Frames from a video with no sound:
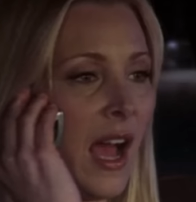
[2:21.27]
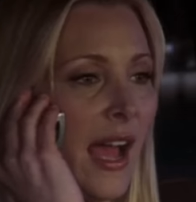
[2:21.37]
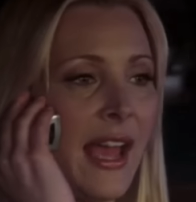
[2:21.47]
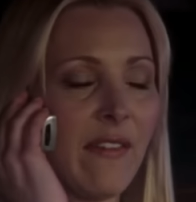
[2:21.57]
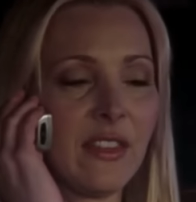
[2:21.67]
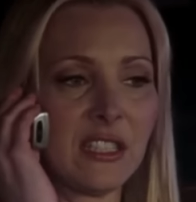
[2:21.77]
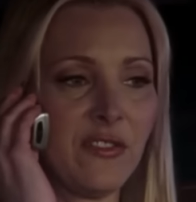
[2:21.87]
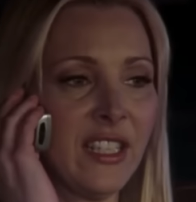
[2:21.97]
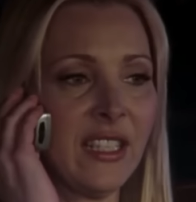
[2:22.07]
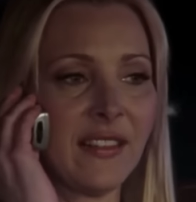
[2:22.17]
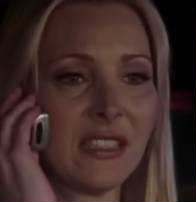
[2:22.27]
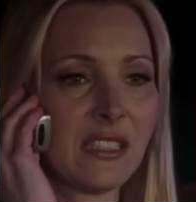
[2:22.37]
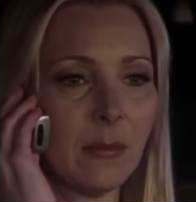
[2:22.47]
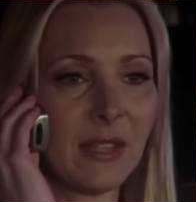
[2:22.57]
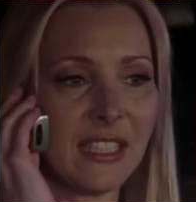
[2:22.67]
I have this feeling that
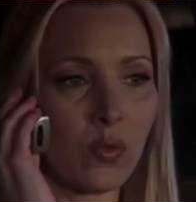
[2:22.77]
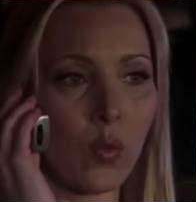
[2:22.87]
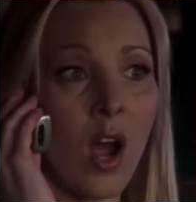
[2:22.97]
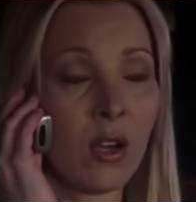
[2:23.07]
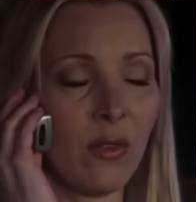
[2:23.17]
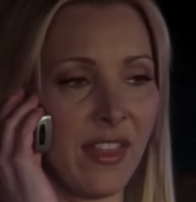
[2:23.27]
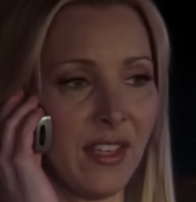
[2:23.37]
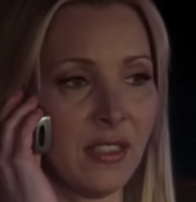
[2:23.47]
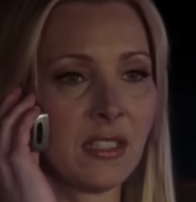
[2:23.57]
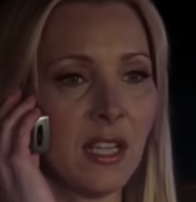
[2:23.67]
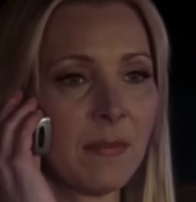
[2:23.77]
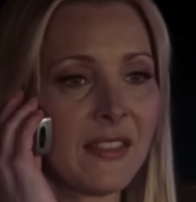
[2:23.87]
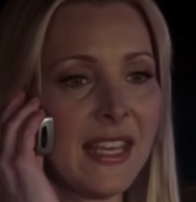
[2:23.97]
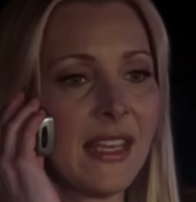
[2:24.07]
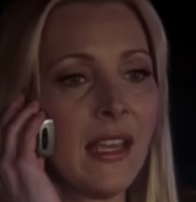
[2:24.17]
something's wrong with it.
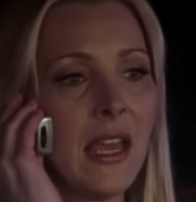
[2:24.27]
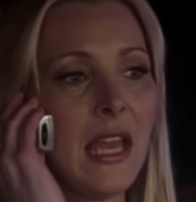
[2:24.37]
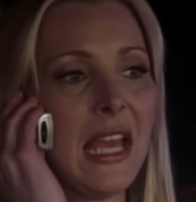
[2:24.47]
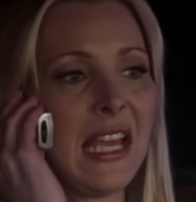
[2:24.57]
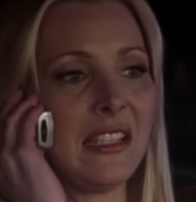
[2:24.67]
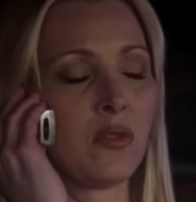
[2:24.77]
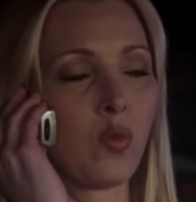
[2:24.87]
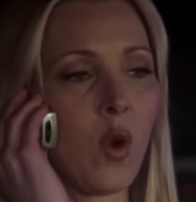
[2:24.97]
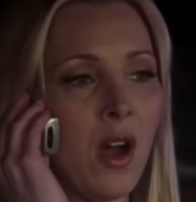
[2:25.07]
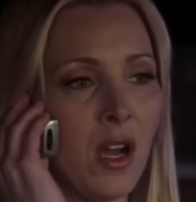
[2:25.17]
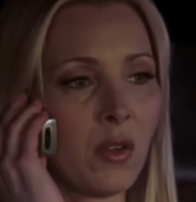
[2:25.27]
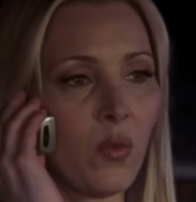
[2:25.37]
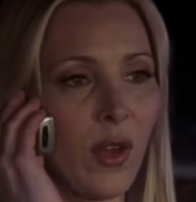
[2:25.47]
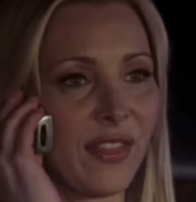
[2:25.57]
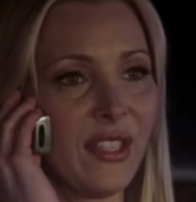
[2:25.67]
Something is wrong
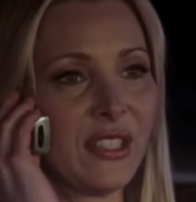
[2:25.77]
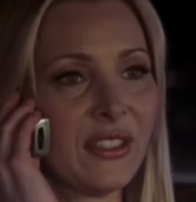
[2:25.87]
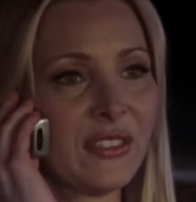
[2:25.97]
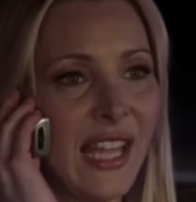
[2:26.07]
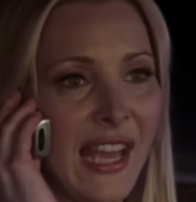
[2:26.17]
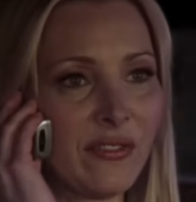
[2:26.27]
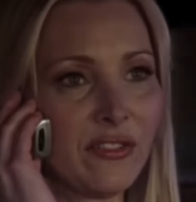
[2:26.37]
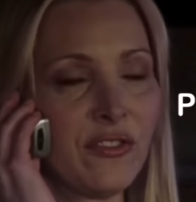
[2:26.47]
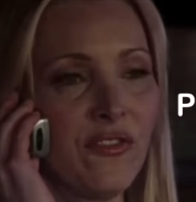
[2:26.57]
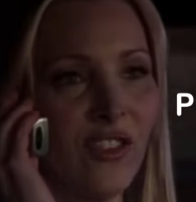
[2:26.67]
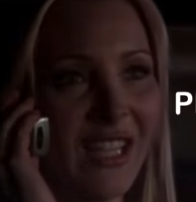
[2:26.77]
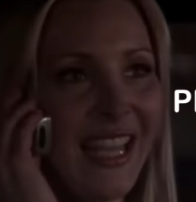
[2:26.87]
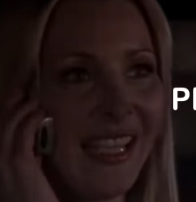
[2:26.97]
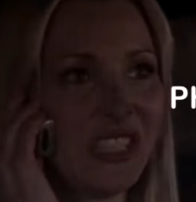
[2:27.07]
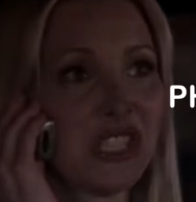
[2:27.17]
with the left
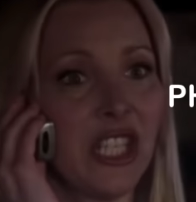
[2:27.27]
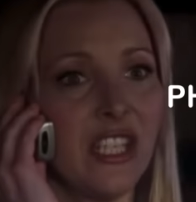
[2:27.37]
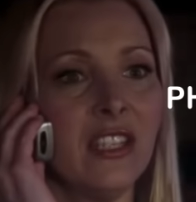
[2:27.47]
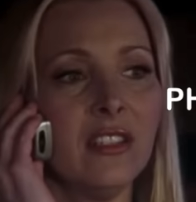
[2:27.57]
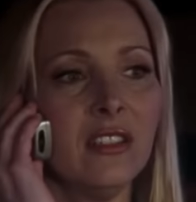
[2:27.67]
phalange